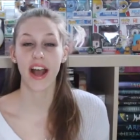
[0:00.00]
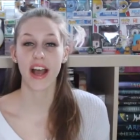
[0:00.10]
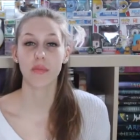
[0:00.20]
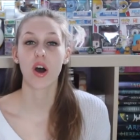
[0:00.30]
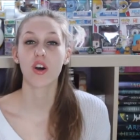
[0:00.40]

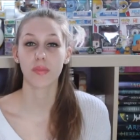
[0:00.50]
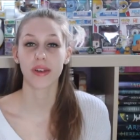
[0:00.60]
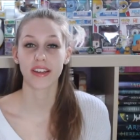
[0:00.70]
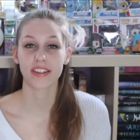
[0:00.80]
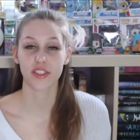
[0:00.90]
I'm
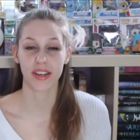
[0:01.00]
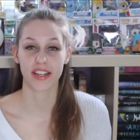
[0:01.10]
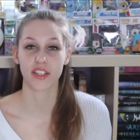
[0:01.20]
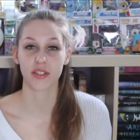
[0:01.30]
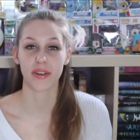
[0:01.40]
hoping to
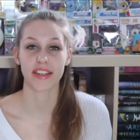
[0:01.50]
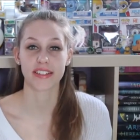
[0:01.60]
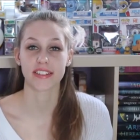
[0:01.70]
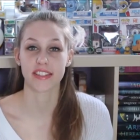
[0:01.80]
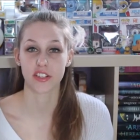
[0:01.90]
get to
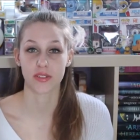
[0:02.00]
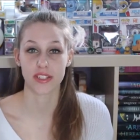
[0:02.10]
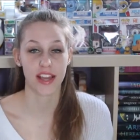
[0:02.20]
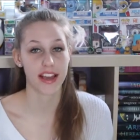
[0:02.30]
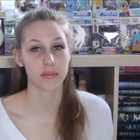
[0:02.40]
is
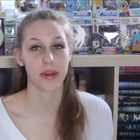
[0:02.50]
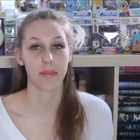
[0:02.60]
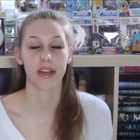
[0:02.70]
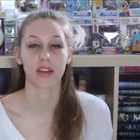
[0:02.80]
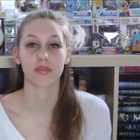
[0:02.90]
Dangerous Lies by
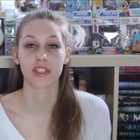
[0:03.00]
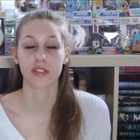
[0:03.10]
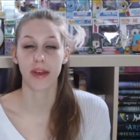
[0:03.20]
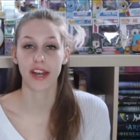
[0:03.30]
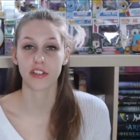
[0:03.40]
Becca
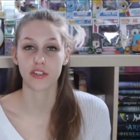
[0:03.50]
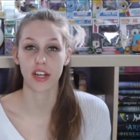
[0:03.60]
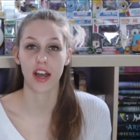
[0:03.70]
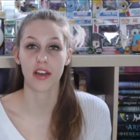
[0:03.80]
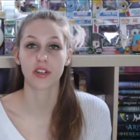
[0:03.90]

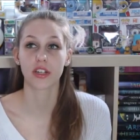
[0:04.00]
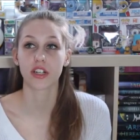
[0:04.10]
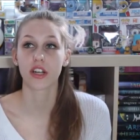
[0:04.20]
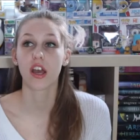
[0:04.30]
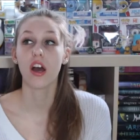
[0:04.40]
Fitzpatrick. I've
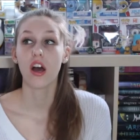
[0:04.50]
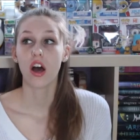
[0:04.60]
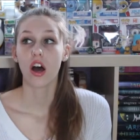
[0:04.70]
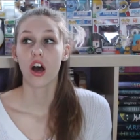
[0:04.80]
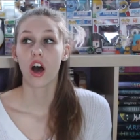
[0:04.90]
heard
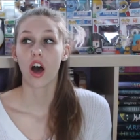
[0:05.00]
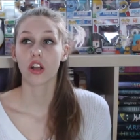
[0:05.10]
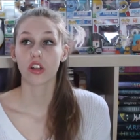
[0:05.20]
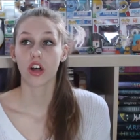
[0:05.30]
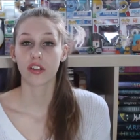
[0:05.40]
a
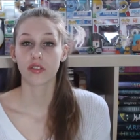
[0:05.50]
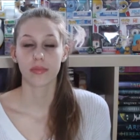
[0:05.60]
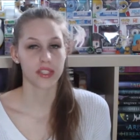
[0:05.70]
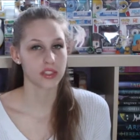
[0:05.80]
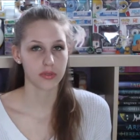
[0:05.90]
lot of
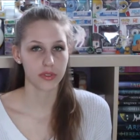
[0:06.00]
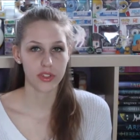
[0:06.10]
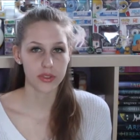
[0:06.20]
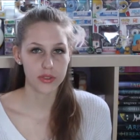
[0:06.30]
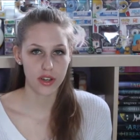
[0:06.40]
mixed
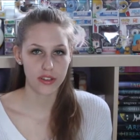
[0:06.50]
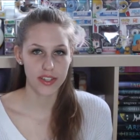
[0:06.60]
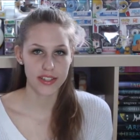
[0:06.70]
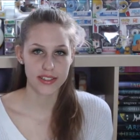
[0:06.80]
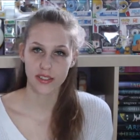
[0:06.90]
reviews on
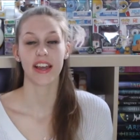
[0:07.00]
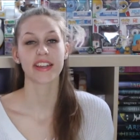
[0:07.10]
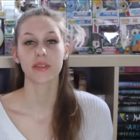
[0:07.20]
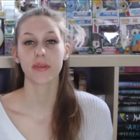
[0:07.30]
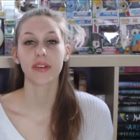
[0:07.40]
this.
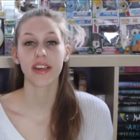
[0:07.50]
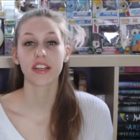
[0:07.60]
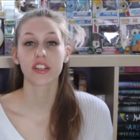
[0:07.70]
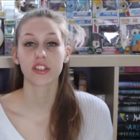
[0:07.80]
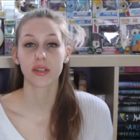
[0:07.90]
It's about a
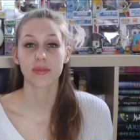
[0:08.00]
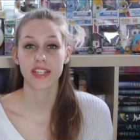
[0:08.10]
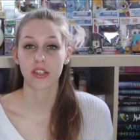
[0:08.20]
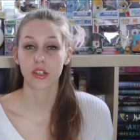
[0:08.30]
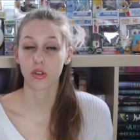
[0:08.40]
girl named
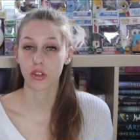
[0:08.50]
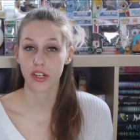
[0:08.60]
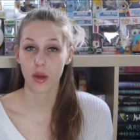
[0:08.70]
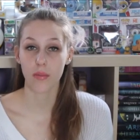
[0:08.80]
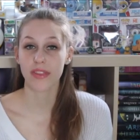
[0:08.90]
Stella
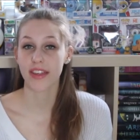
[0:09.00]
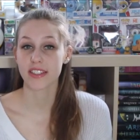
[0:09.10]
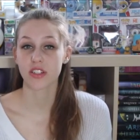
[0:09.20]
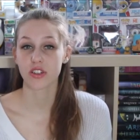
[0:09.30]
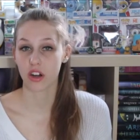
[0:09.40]
Gordon, but
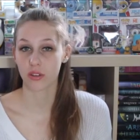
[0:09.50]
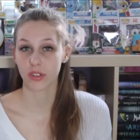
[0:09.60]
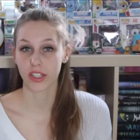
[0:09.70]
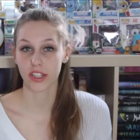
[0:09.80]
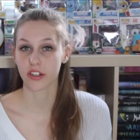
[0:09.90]
that's not
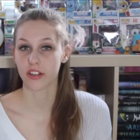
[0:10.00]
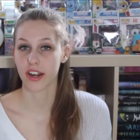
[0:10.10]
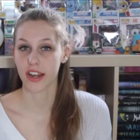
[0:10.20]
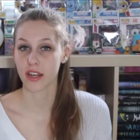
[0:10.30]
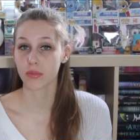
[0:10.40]
really her
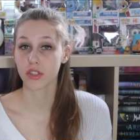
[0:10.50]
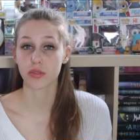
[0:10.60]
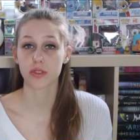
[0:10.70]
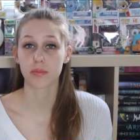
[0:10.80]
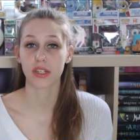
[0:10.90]
name.
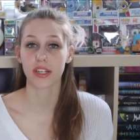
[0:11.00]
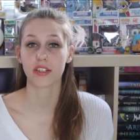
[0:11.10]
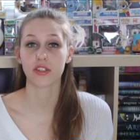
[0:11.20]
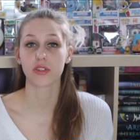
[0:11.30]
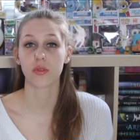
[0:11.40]
She was put
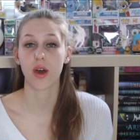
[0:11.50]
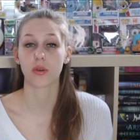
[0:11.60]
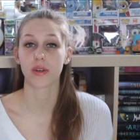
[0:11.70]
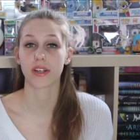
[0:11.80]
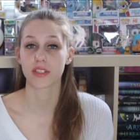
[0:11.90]
into a
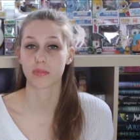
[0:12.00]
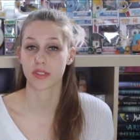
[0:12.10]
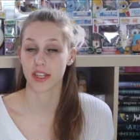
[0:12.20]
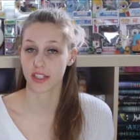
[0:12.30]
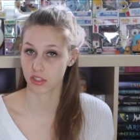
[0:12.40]
witness
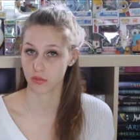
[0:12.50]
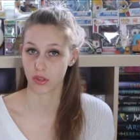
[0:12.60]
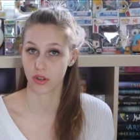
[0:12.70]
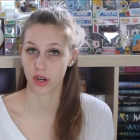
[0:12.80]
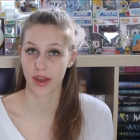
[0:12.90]
protection
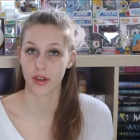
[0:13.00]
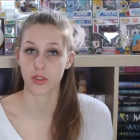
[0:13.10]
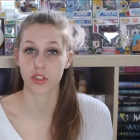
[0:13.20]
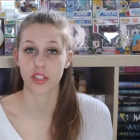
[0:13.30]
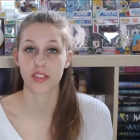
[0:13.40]
program
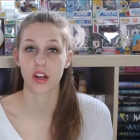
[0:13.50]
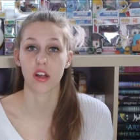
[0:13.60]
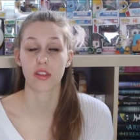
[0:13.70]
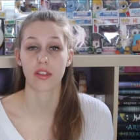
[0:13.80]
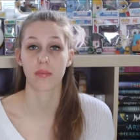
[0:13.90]
after she
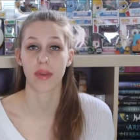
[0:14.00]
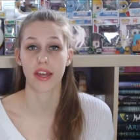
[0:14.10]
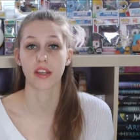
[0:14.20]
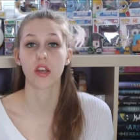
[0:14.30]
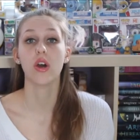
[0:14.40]
saw the man